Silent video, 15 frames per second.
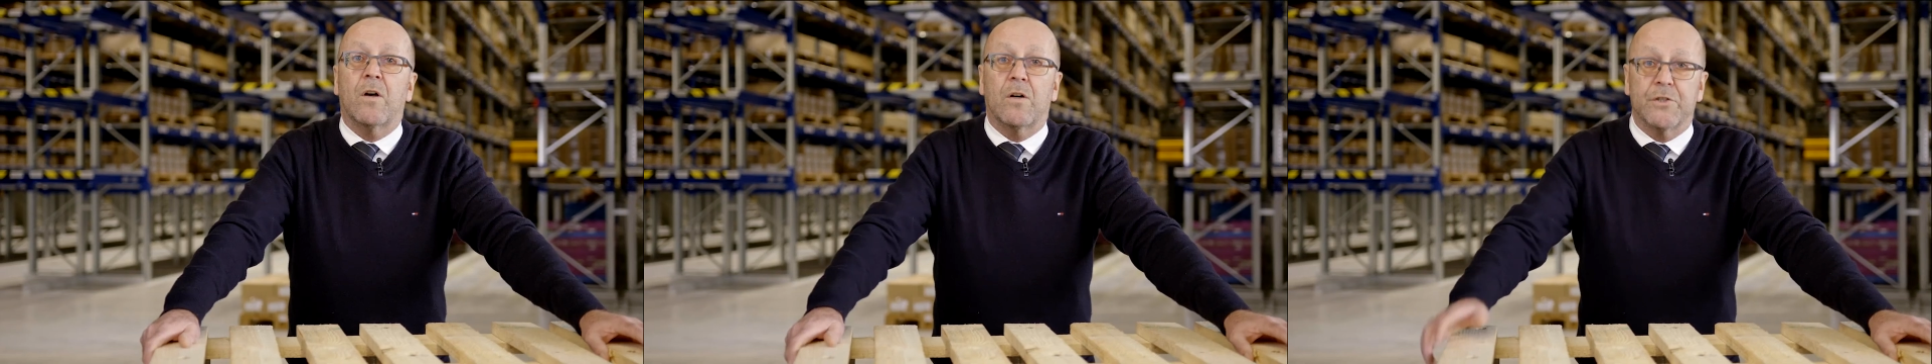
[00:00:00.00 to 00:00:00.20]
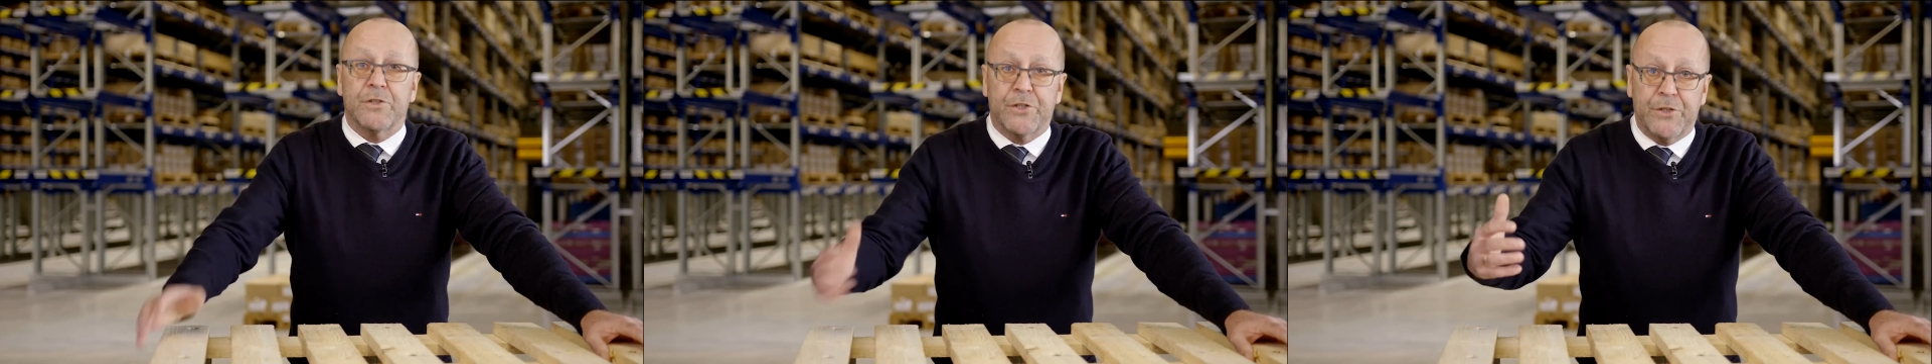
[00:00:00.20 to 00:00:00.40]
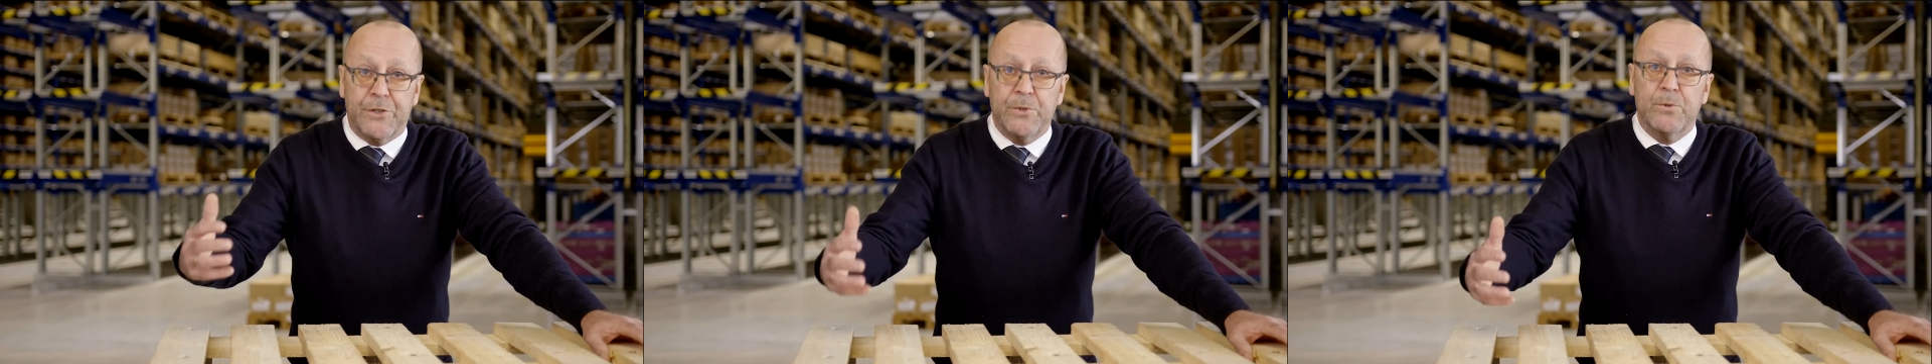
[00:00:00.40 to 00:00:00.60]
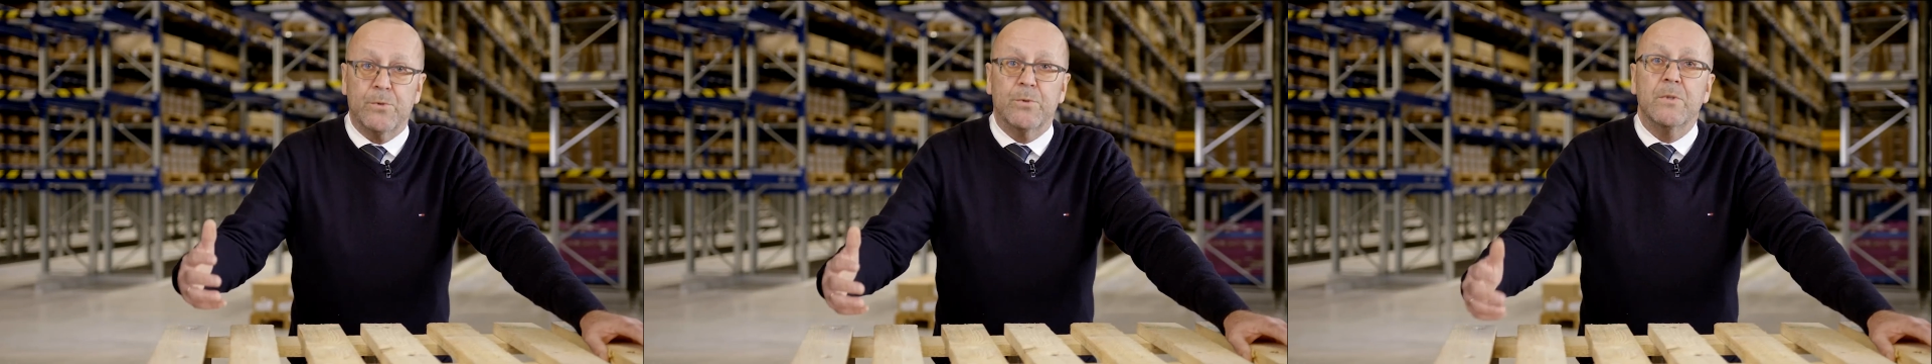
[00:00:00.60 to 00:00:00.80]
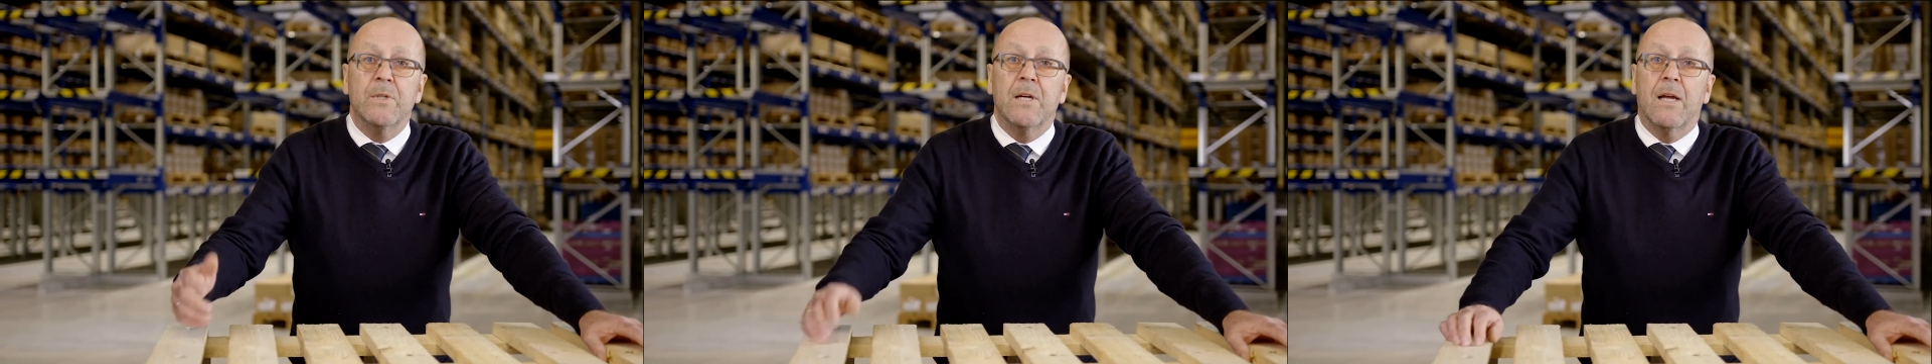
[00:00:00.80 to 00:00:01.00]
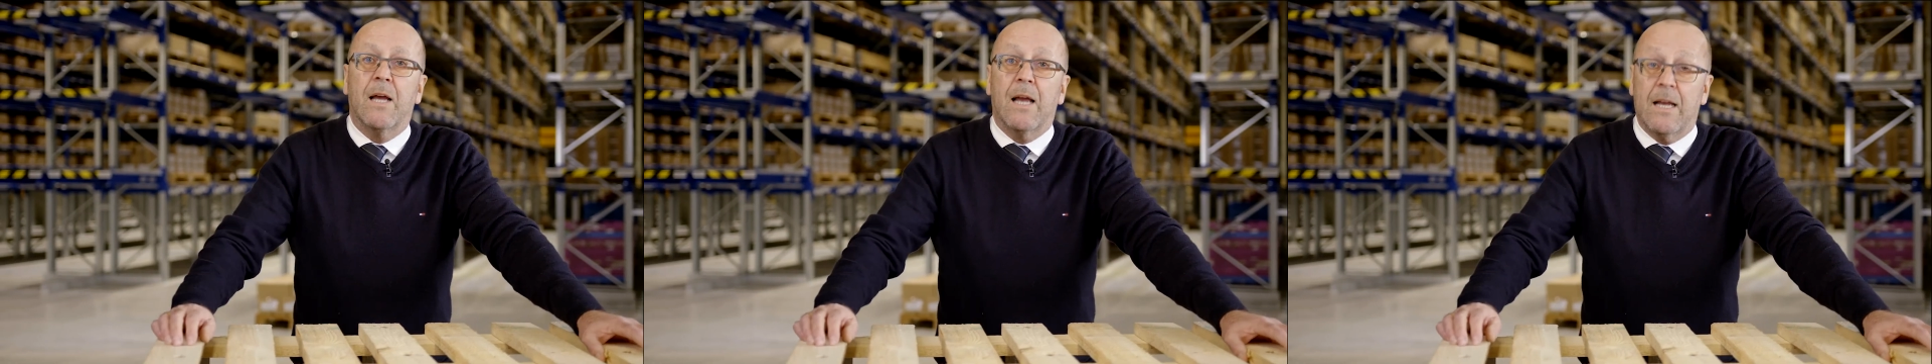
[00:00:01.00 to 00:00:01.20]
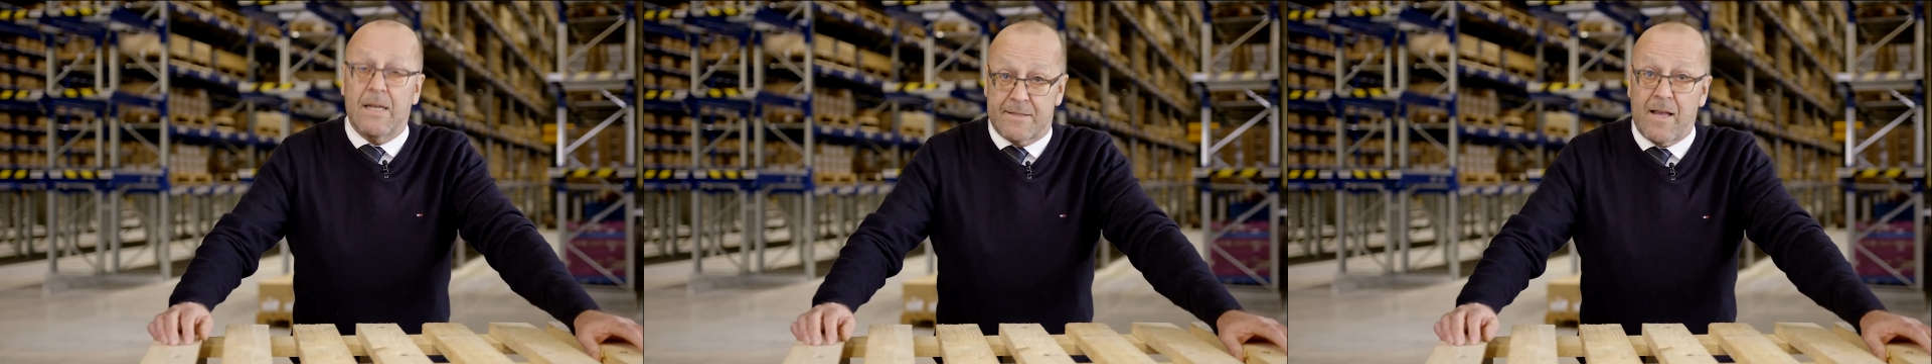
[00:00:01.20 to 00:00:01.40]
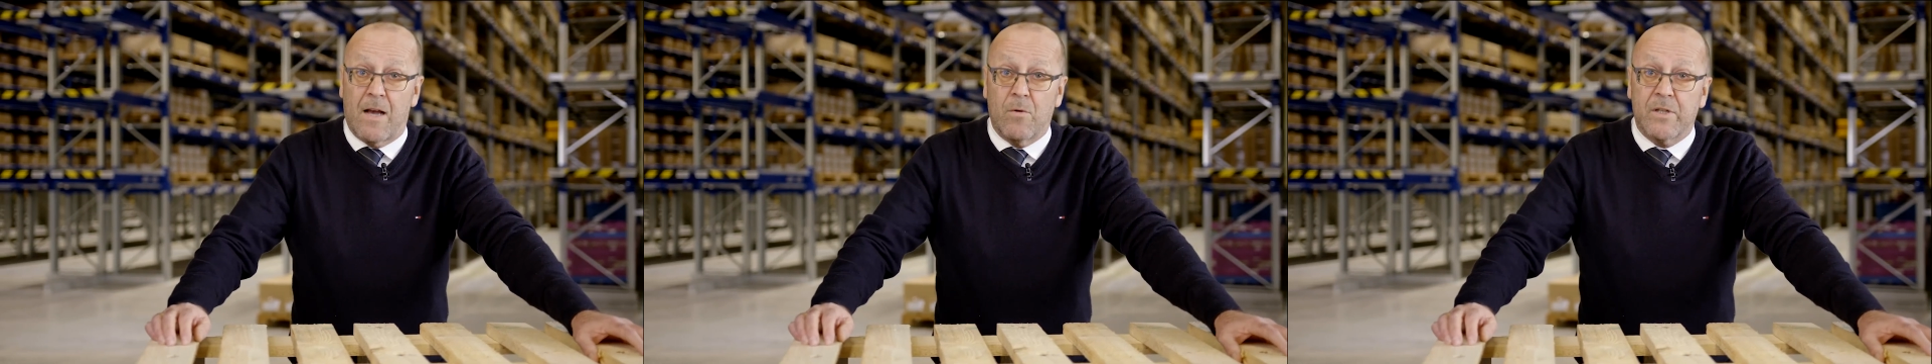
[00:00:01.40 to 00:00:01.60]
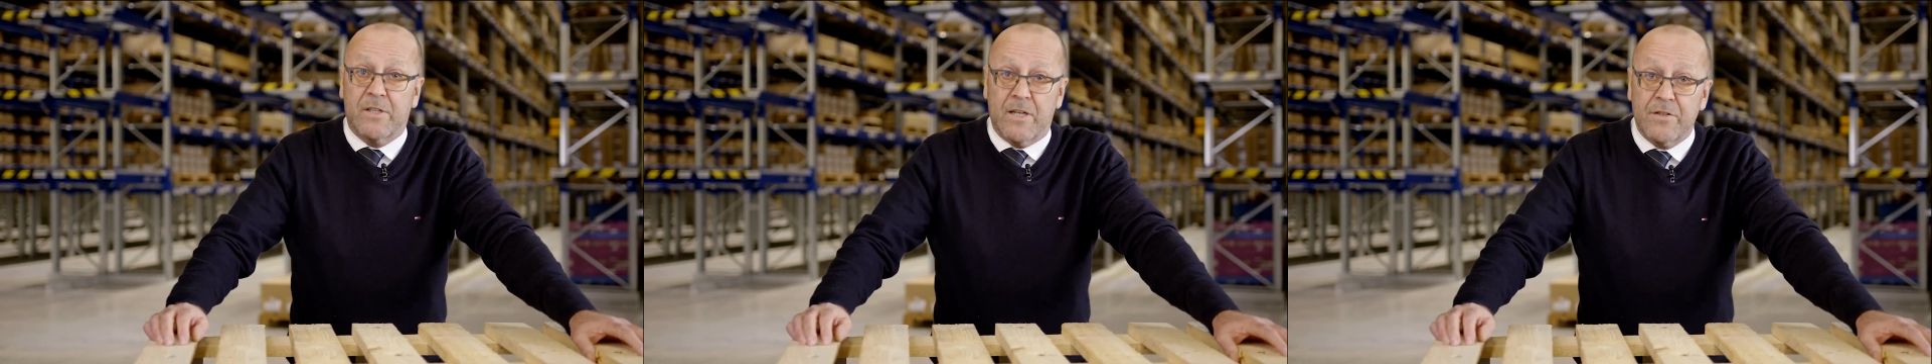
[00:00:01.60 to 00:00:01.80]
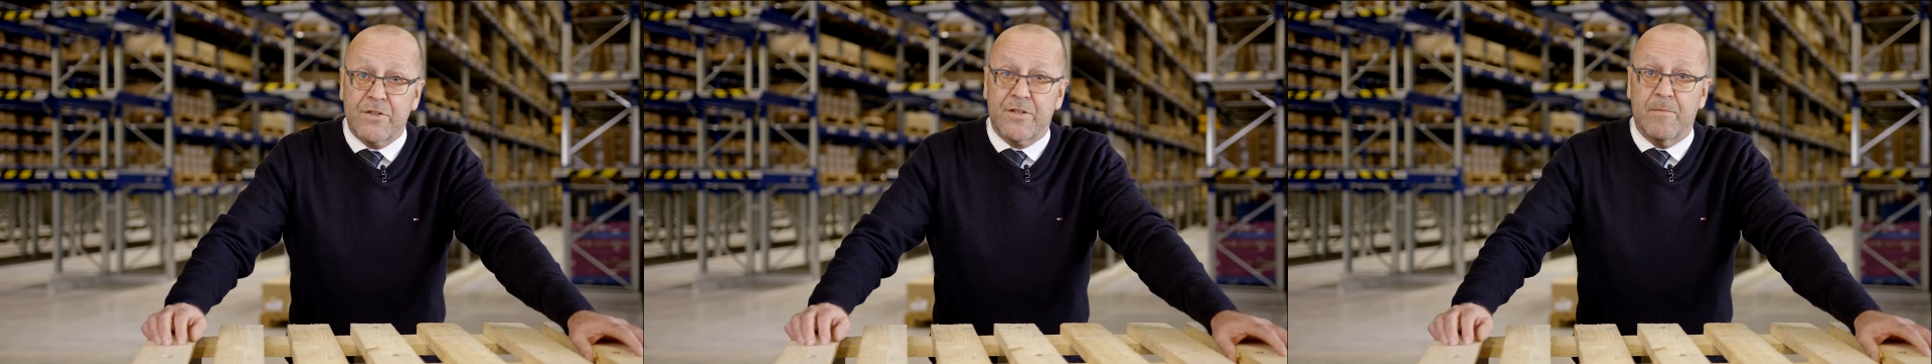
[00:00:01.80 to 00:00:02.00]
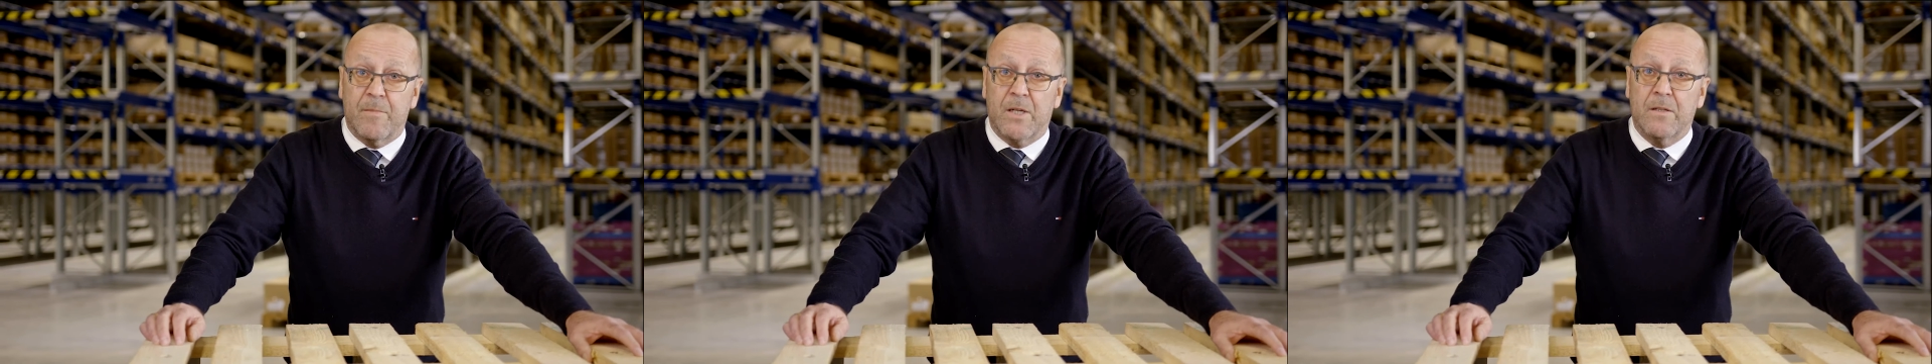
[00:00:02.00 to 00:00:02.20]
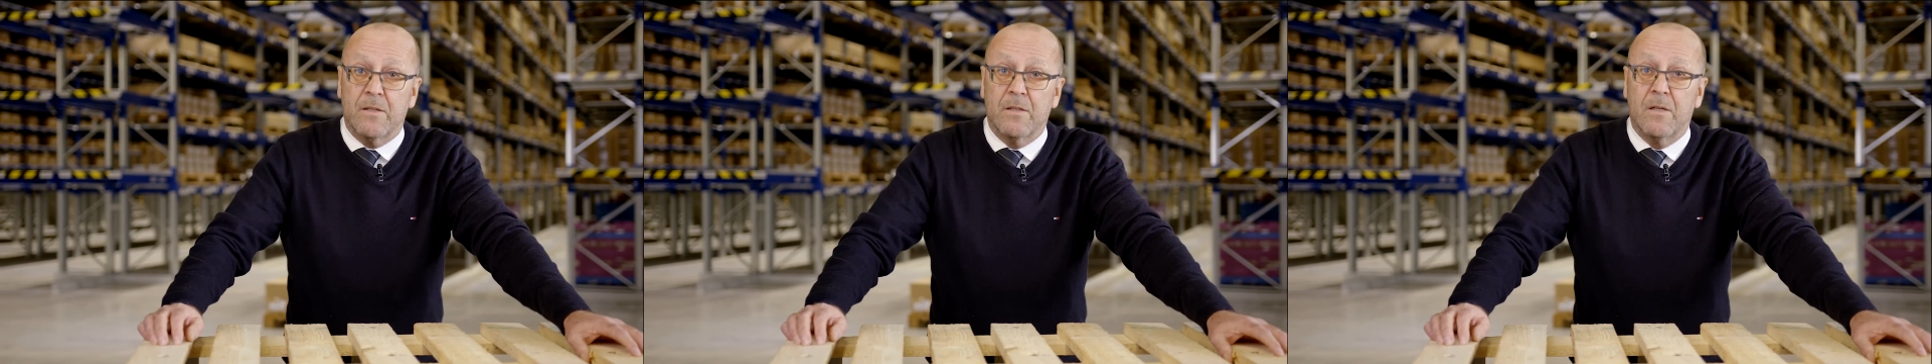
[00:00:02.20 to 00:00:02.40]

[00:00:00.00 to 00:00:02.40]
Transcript: on you as our customer.